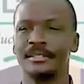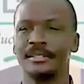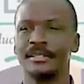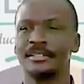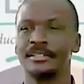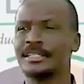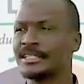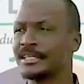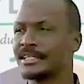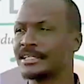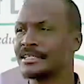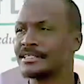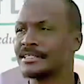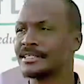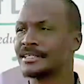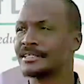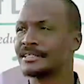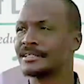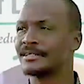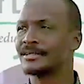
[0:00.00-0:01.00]
It's a sin, isn't
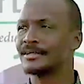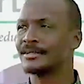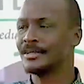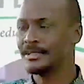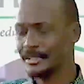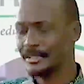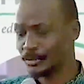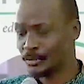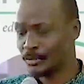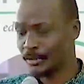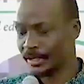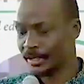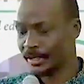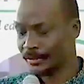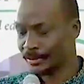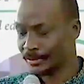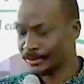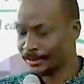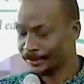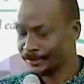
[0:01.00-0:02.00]
it? You don't seem to agree
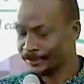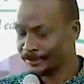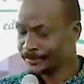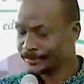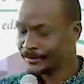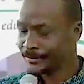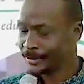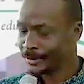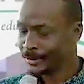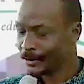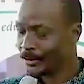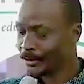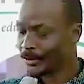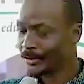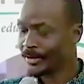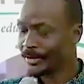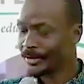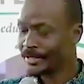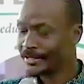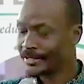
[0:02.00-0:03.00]
with me. Or
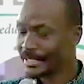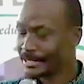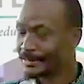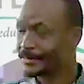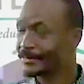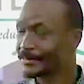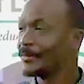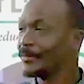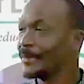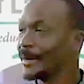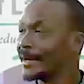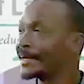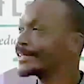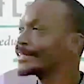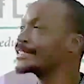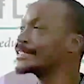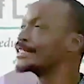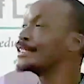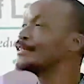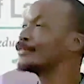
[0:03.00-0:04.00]
oh, sex before marriage
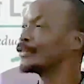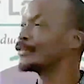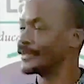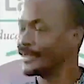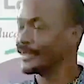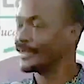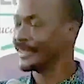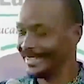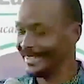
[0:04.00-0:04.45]
is sinful.